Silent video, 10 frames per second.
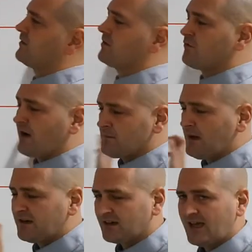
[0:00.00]
The
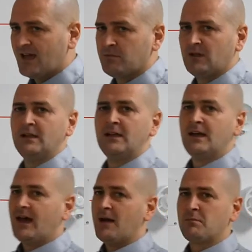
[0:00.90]
recommended cable,
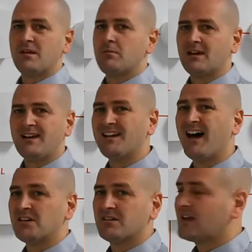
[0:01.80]
typically enhanced